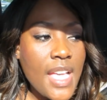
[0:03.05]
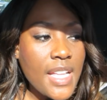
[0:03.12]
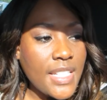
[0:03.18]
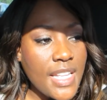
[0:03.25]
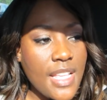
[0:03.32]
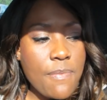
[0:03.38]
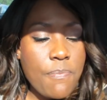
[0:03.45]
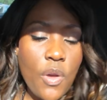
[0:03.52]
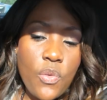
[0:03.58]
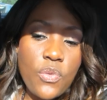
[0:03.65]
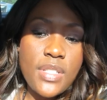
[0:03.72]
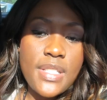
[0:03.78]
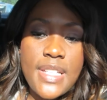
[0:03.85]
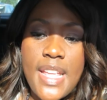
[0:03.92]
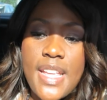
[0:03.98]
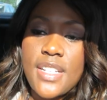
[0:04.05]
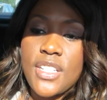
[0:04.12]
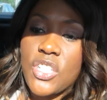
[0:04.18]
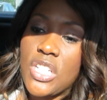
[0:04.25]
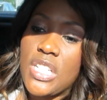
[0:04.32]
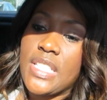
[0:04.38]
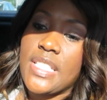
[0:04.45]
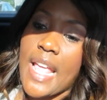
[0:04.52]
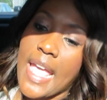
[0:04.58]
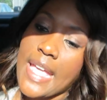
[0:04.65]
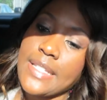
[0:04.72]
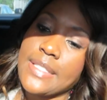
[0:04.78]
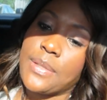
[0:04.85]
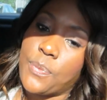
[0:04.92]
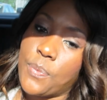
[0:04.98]
A T-bone steak, cheese,
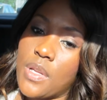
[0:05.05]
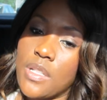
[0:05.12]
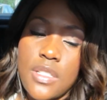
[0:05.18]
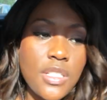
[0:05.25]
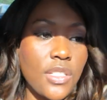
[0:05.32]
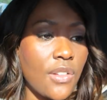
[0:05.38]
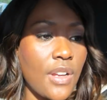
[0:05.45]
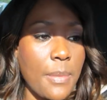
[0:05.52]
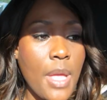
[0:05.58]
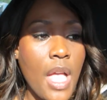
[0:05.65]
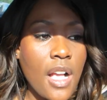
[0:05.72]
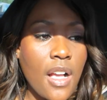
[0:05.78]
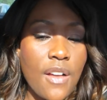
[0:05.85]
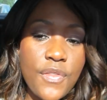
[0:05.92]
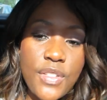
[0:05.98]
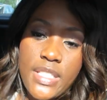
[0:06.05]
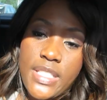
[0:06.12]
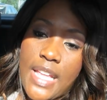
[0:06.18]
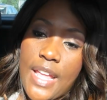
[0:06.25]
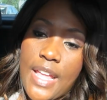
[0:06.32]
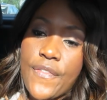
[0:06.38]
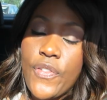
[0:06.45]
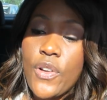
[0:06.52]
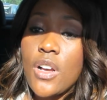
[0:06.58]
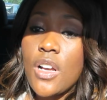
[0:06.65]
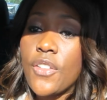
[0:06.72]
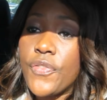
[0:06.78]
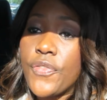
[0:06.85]
eggs, and Welch's grape. Conversate for a